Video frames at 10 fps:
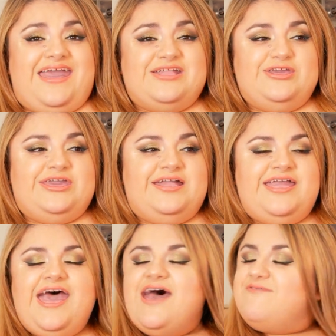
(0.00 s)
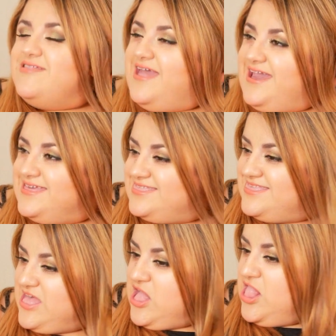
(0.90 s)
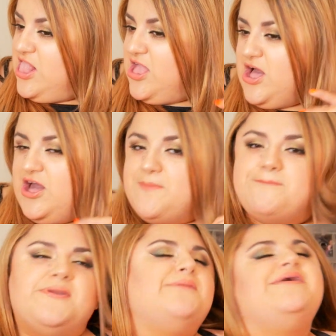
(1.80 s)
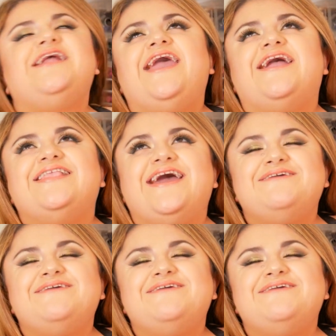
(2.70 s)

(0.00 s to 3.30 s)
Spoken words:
And you can have nice long mermaid hair